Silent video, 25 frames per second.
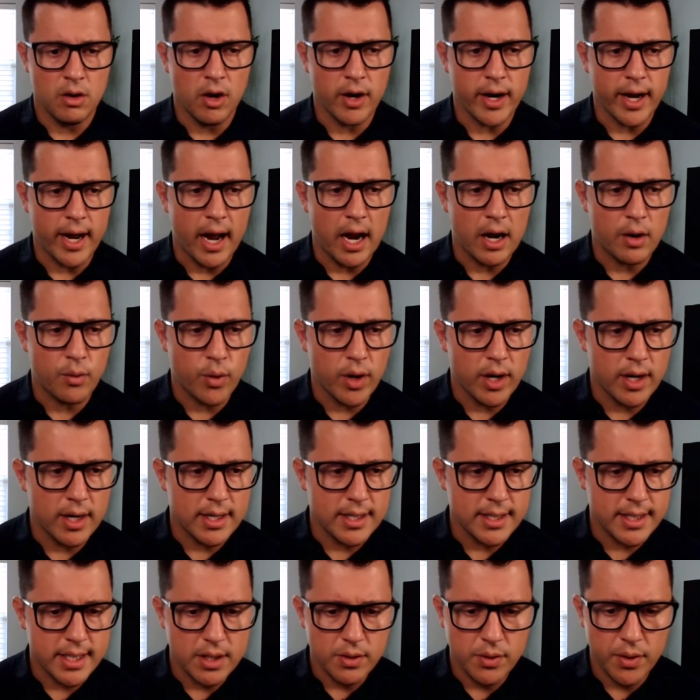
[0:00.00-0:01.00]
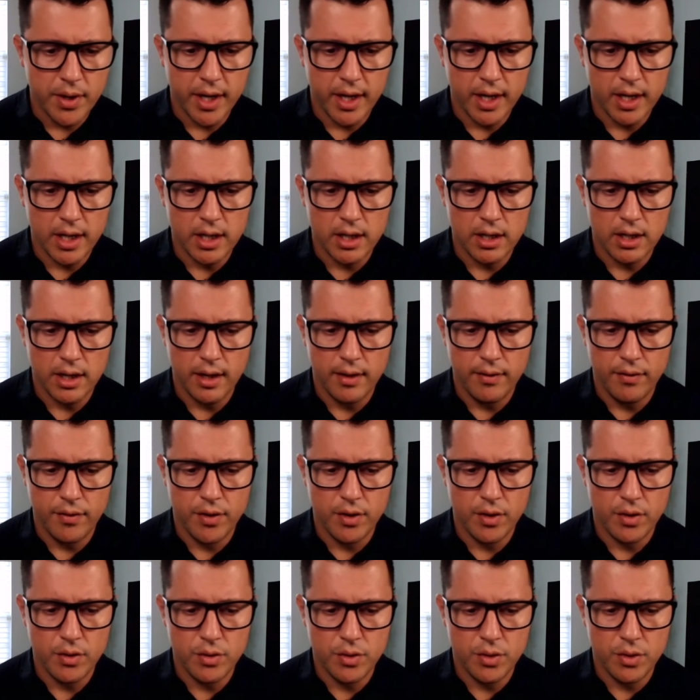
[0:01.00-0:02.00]
Okay, I run until here.
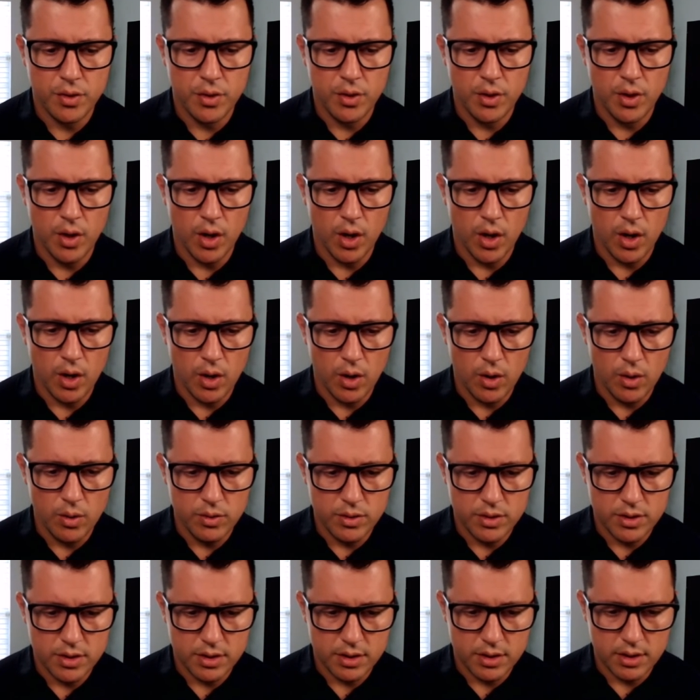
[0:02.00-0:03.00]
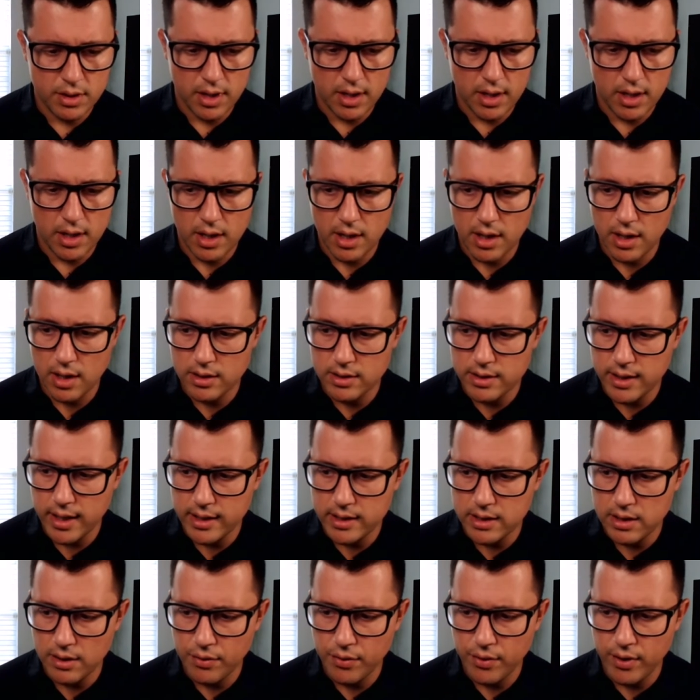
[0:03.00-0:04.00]
If you do loads
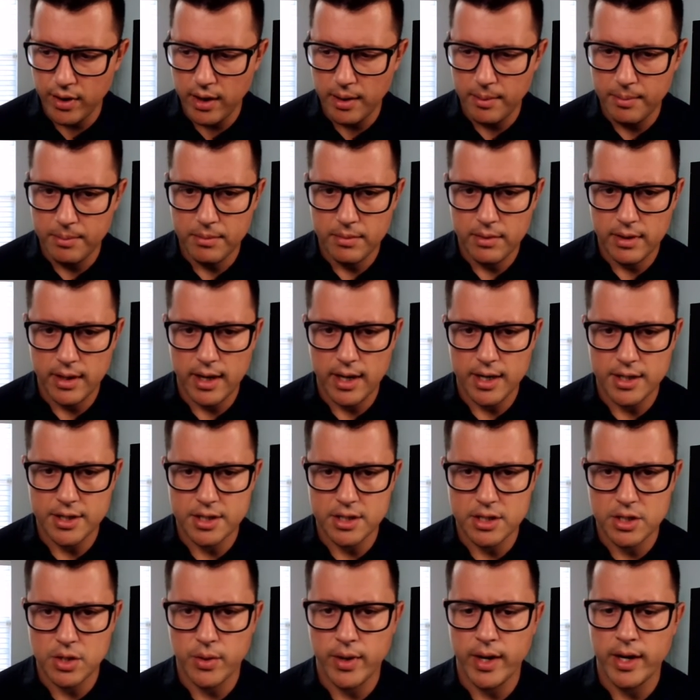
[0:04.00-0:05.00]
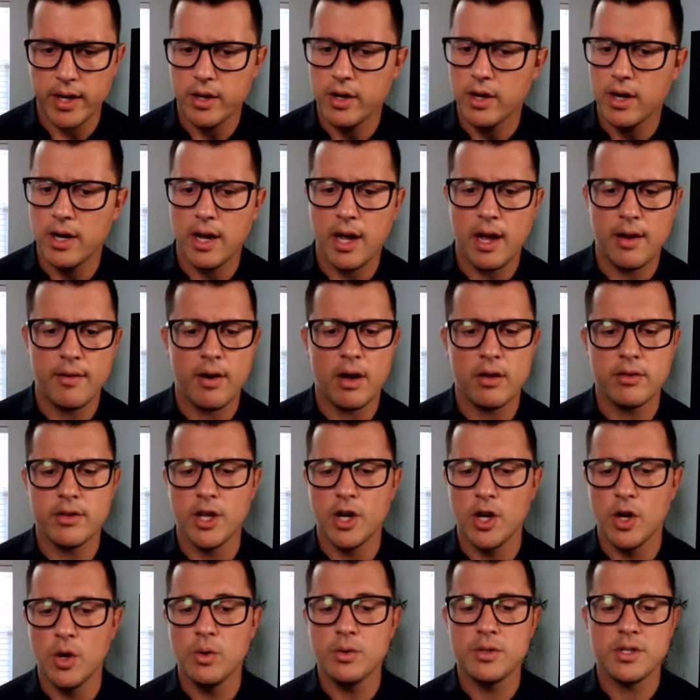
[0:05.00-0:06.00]
data frame that I just create, you're gonna have
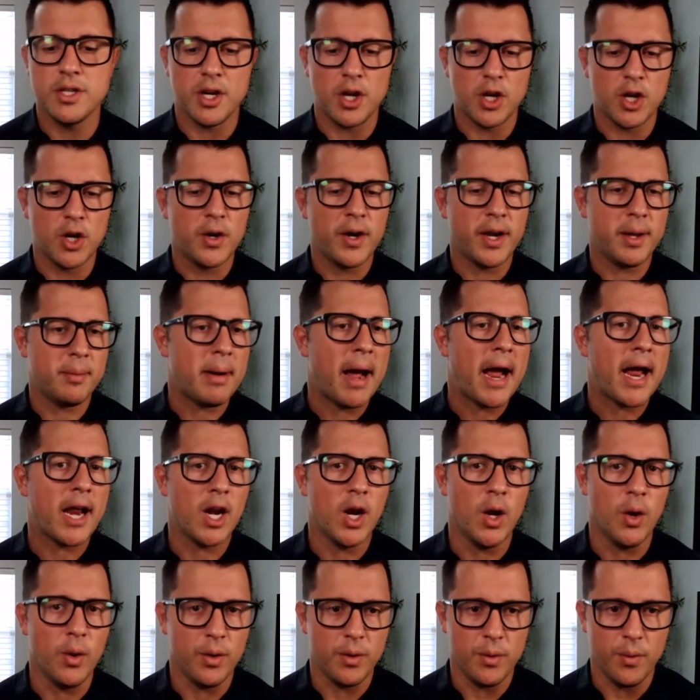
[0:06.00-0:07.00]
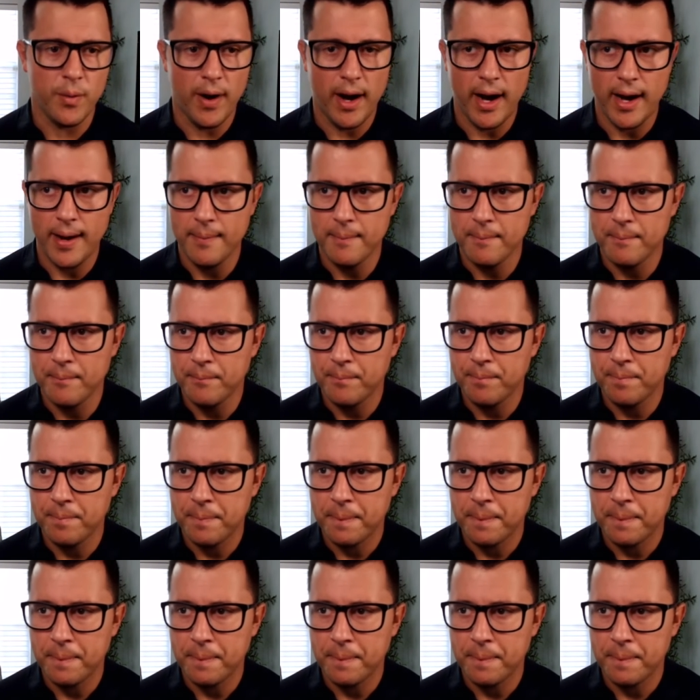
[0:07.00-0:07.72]
all the loads, including my load, right?